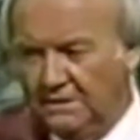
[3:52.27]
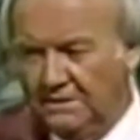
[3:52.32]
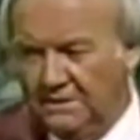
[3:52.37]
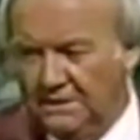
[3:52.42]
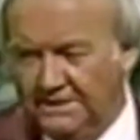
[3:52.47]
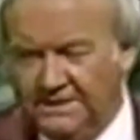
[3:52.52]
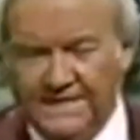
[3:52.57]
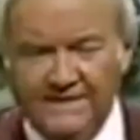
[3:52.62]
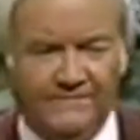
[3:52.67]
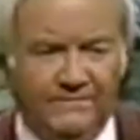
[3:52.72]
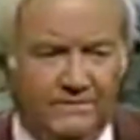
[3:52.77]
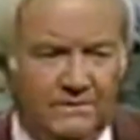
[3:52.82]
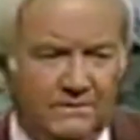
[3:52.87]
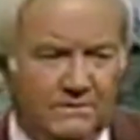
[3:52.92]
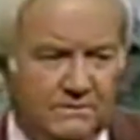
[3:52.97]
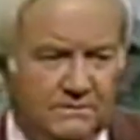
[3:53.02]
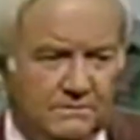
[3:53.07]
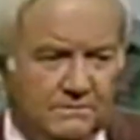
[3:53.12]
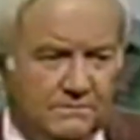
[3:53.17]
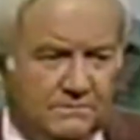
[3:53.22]
the devil
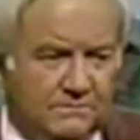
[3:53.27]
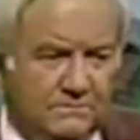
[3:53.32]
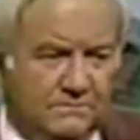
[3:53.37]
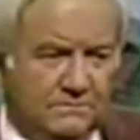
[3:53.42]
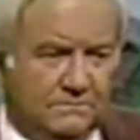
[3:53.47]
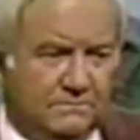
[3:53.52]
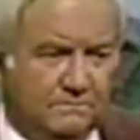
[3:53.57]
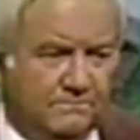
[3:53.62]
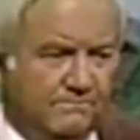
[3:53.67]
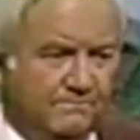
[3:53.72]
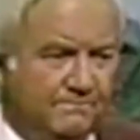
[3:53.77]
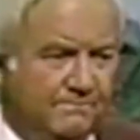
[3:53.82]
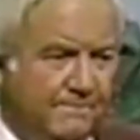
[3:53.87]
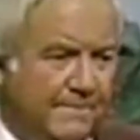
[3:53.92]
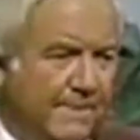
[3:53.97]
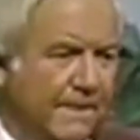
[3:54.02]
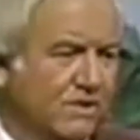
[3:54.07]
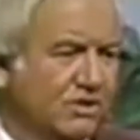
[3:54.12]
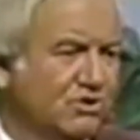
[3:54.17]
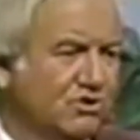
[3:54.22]

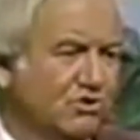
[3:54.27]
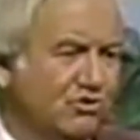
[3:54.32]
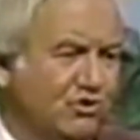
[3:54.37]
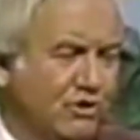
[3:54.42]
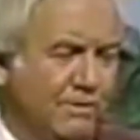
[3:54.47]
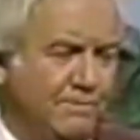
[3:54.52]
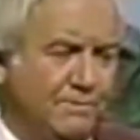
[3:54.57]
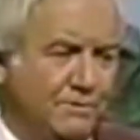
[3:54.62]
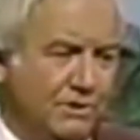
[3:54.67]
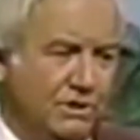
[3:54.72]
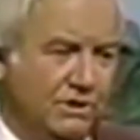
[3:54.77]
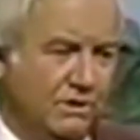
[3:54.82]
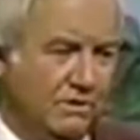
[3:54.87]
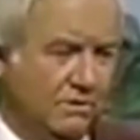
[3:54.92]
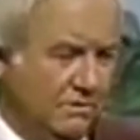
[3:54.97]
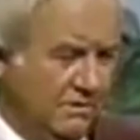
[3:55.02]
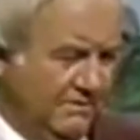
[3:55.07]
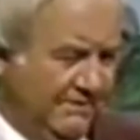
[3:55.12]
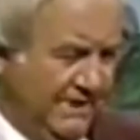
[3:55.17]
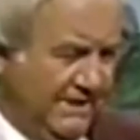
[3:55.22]
tripped you
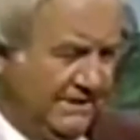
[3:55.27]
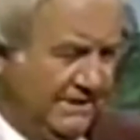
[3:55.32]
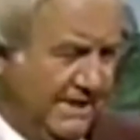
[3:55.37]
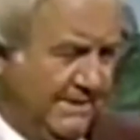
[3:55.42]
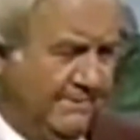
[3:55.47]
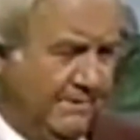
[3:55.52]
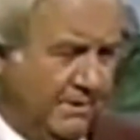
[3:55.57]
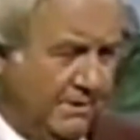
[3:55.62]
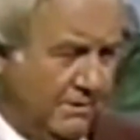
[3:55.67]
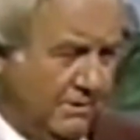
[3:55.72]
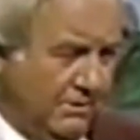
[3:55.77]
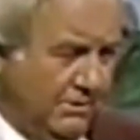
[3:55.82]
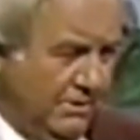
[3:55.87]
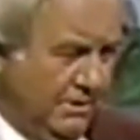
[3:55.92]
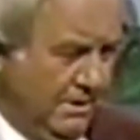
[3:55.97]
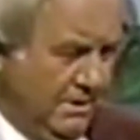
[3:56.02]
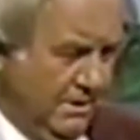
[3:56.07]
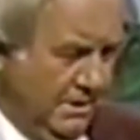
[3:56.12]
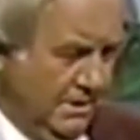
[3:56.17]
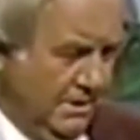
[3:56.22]
over that tape
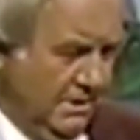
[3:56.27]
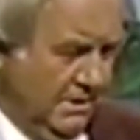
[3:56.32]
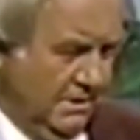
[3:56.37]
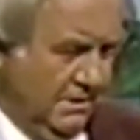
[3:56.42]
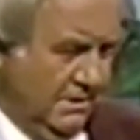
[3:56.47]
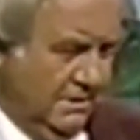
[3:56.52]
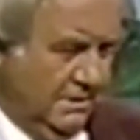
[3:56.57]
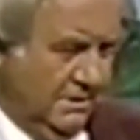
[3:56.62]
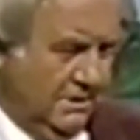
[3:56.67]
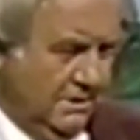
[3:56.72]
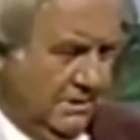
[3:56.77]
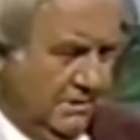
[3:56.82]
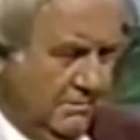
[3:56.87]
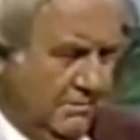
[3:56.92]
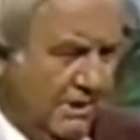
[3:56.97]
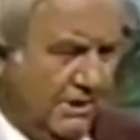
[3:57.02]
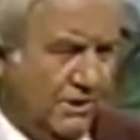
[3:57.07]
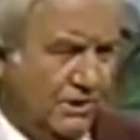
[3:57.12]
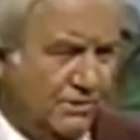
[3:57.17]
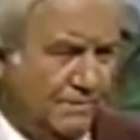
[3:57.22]
recorder
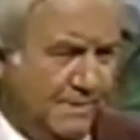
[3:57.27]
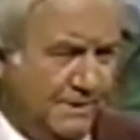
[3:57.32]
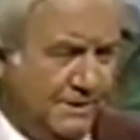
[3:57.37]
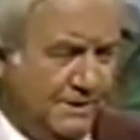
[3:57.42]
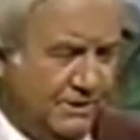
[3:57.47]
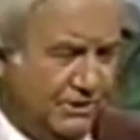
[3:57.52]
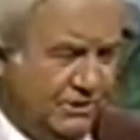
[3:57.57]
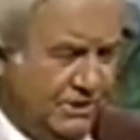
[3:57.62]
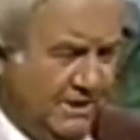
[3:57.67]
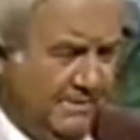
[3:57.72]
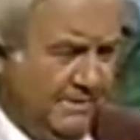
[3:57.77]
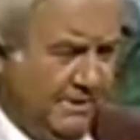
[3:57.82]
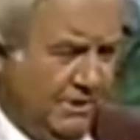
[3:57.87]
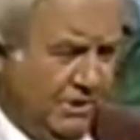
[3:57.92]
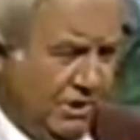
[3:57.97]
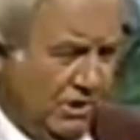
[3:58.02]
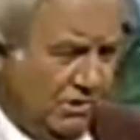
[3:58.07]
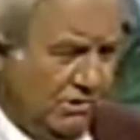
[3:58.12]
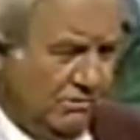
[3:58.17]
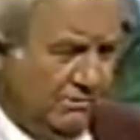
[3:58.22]
while you was preaching a sermon and
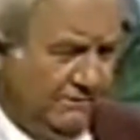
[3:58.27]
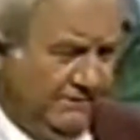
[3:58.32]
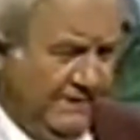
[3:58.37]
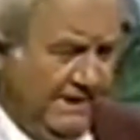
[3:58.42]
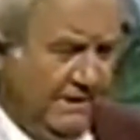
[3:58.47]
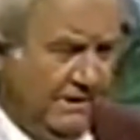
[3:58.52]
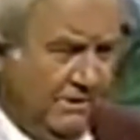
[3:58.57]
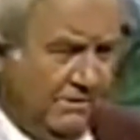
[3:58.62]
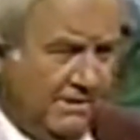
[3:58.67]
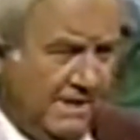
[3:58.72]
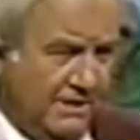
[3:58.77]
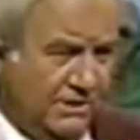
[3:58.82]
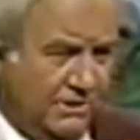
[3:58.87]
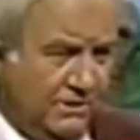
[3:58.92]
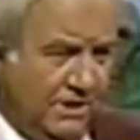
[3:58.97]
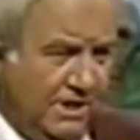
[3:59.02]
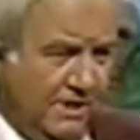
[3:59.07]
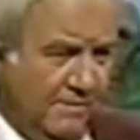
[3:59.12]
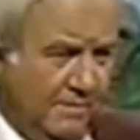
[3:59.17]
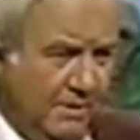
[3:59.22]
you fell and cracked
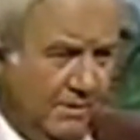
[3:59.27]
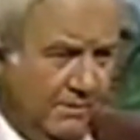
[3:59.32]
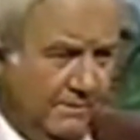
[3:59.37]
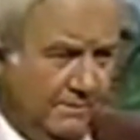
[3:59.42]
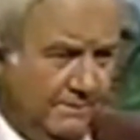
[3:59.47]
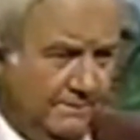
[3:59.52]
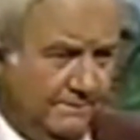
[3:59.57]
your elbow.